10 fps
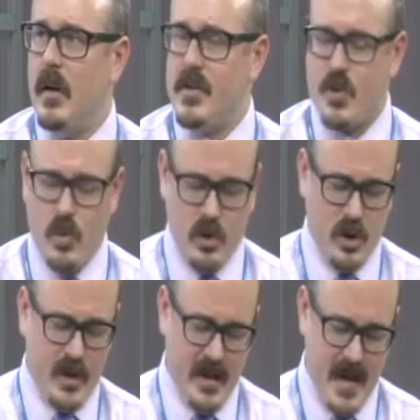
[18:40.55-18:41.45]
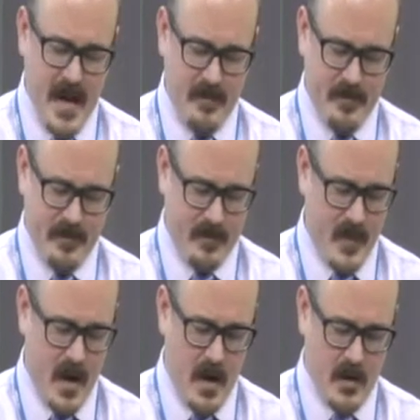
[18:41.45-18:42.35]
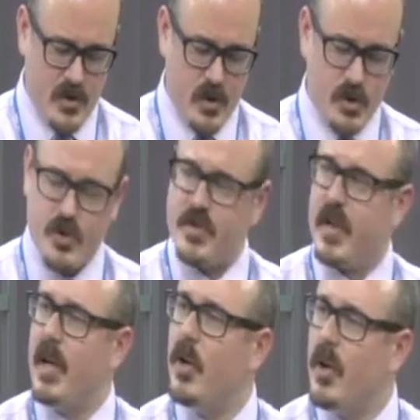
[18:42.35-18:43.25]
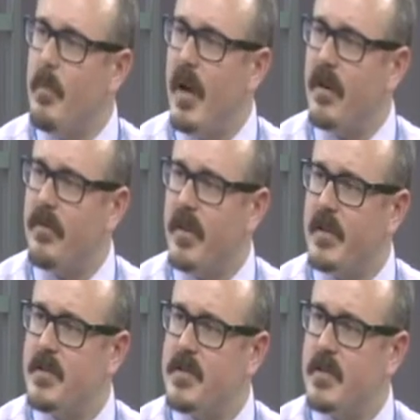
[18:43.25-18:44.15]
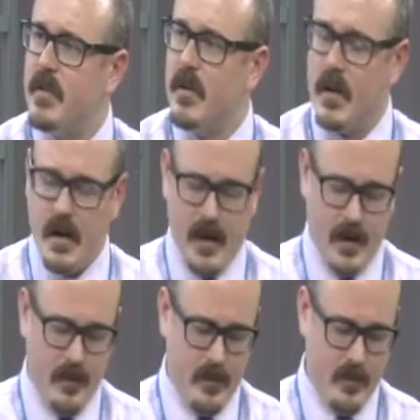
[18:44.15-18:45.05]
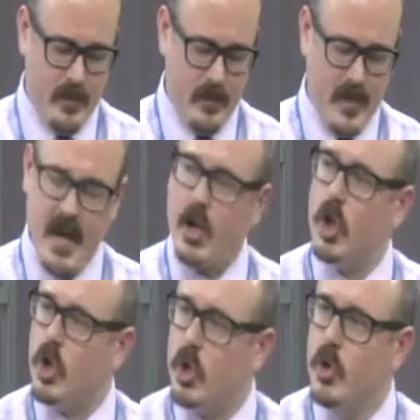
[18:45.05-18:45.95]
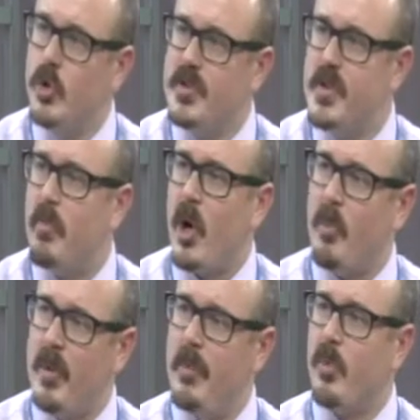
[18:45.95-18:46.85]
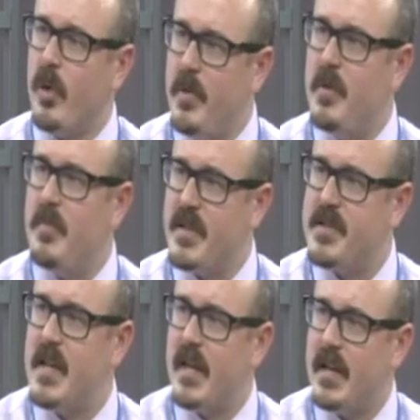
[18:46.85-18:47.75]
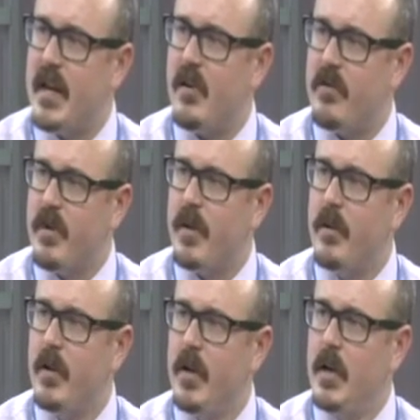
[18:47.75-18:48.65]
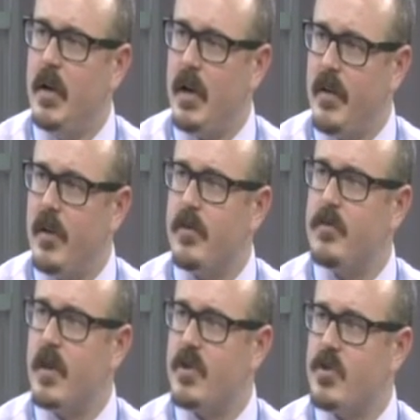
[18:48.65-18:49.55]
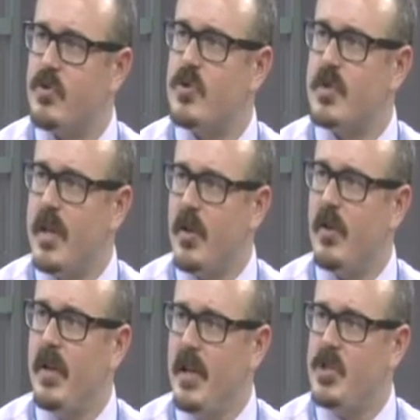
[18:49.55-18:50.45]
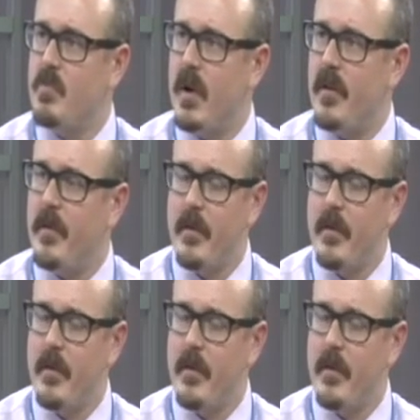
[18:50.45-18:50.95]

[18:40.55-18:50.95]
So we're looking at Social Security benefits. That includes the Part B premium that's taken out of their Social Security each month.